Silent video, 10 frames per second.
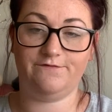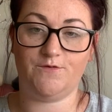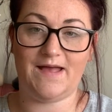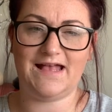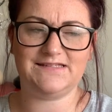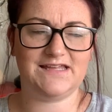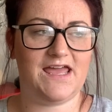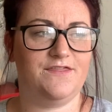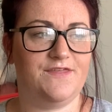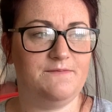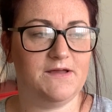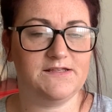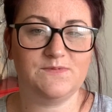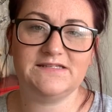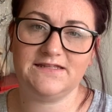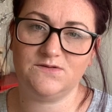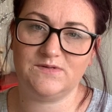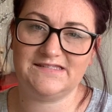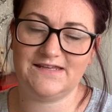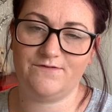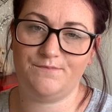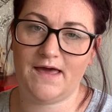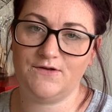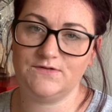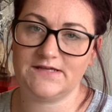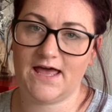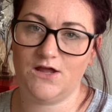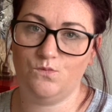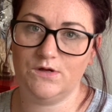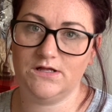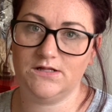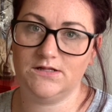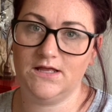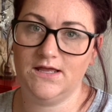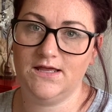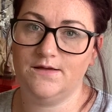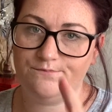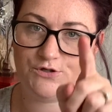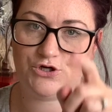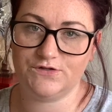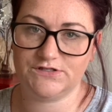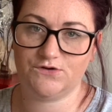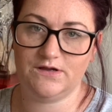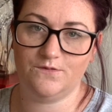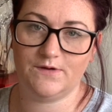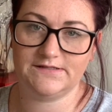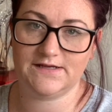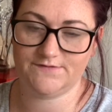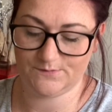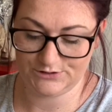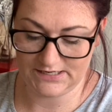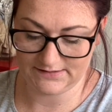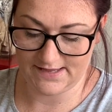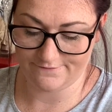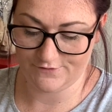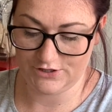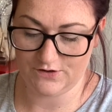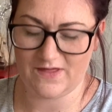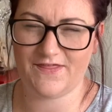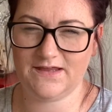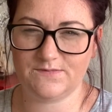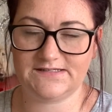from ASDA. I think my husband said this was £7. I will put it on the screen once I've double checked that for you. I think it was